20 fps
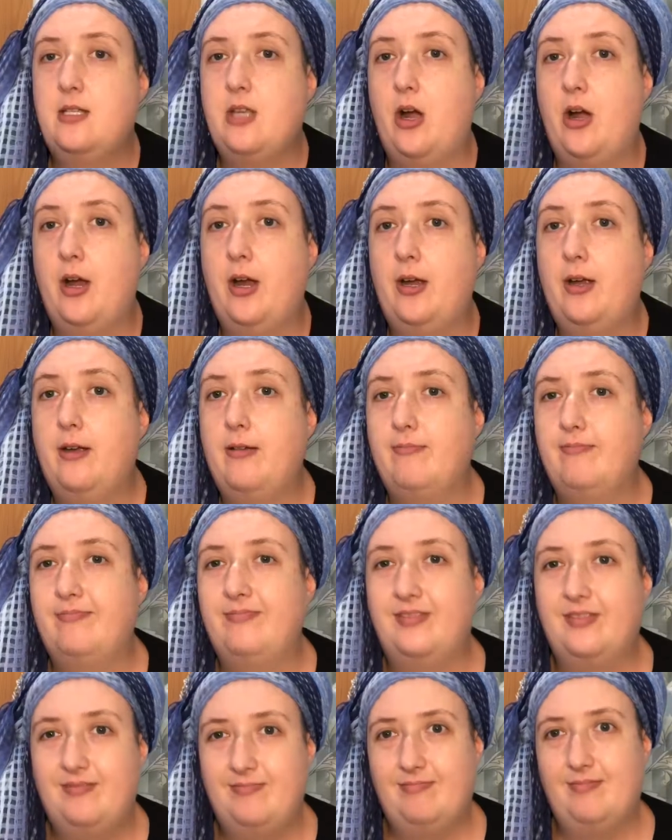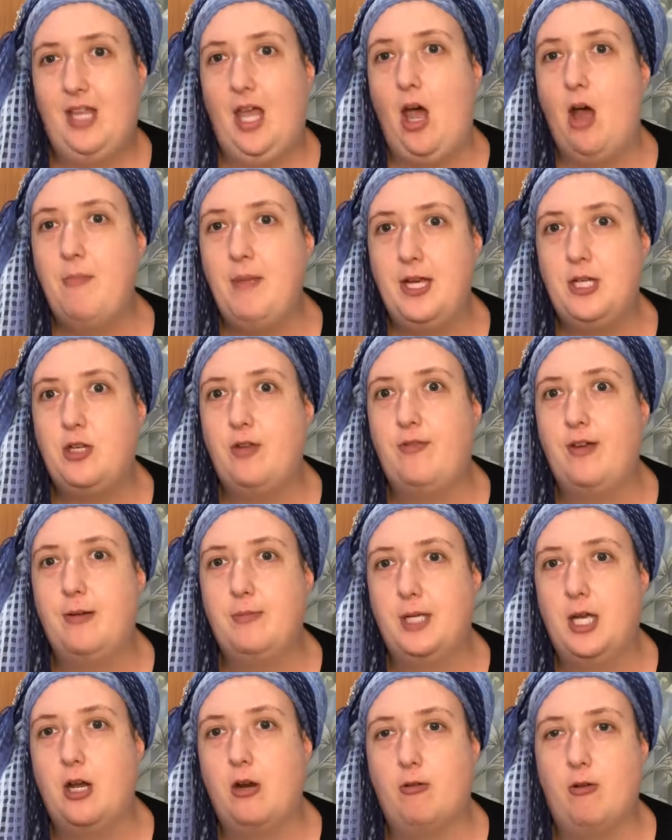So I'm actually
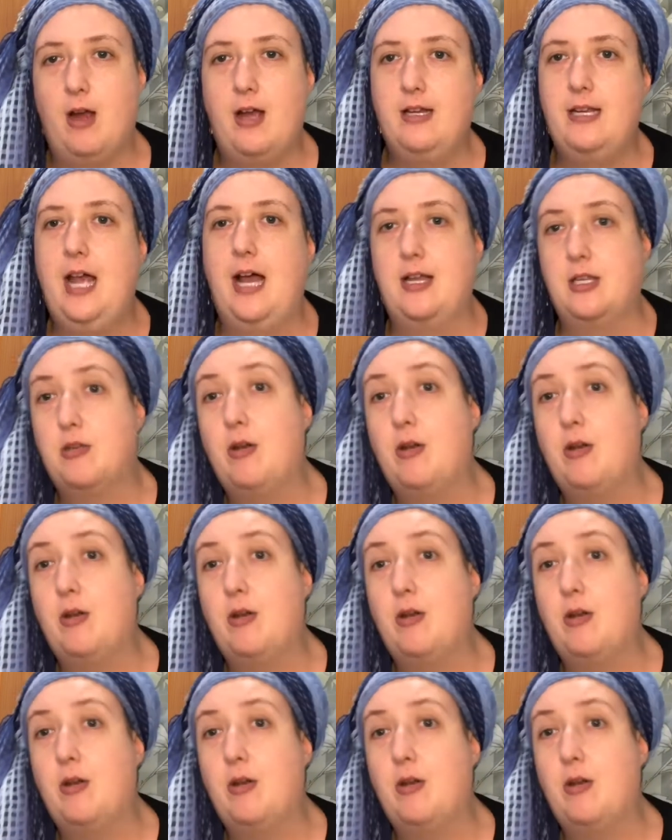filming on it right now.